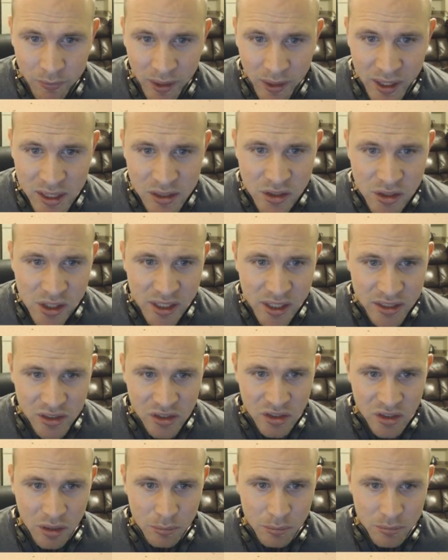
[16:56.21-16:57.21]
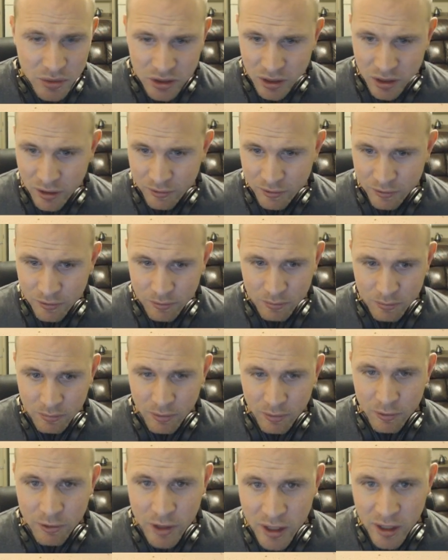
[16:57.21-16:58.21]
guess you get some stuff
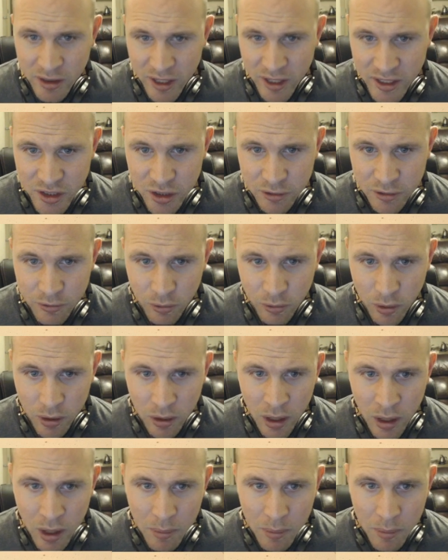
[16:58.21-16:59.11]
if you hit that tier 4.